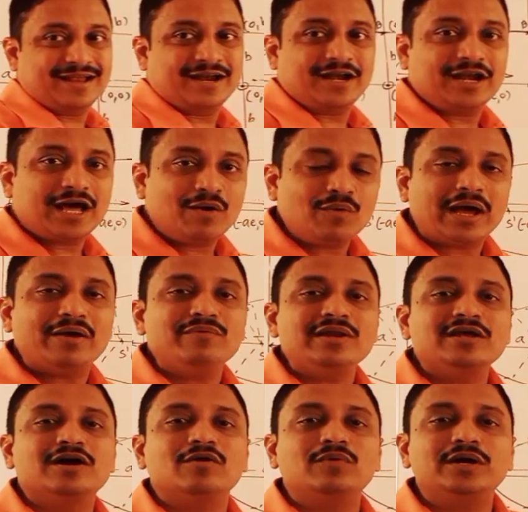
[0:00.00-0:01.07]
Now I
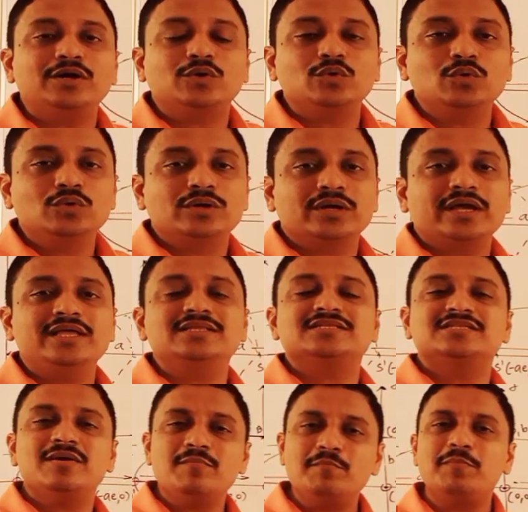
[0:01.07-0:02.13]
will cover to in
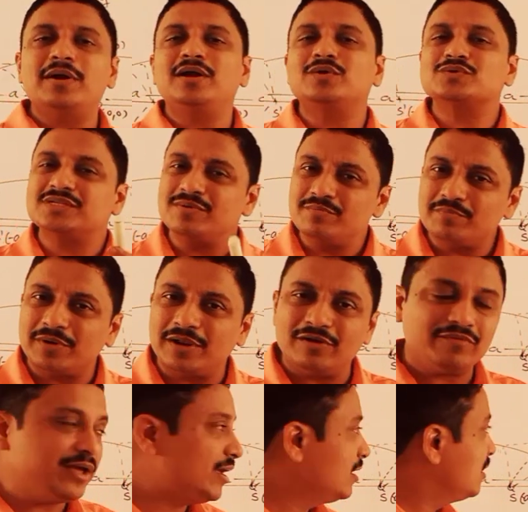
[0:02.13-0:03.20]
simple to simple
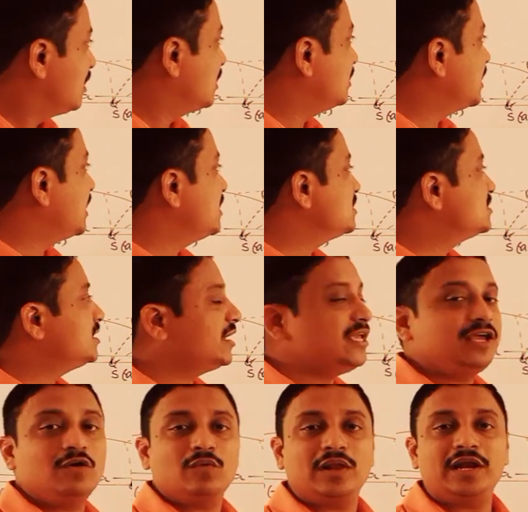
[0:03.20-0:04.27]
way. There is
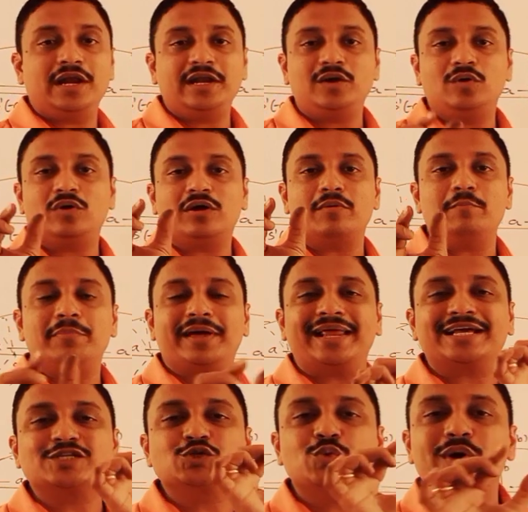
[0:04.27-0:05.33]
the equality to compare
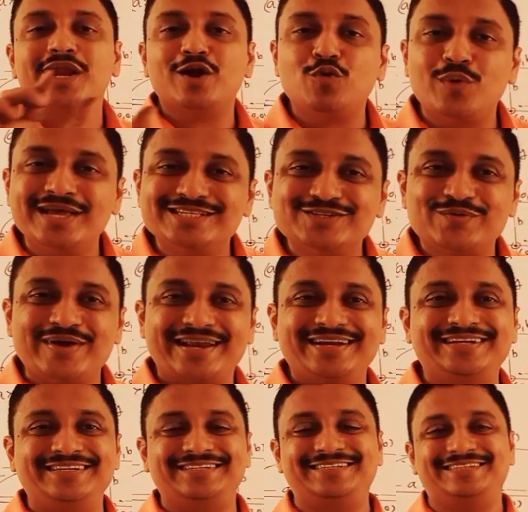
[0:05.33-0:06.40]
x square and y square.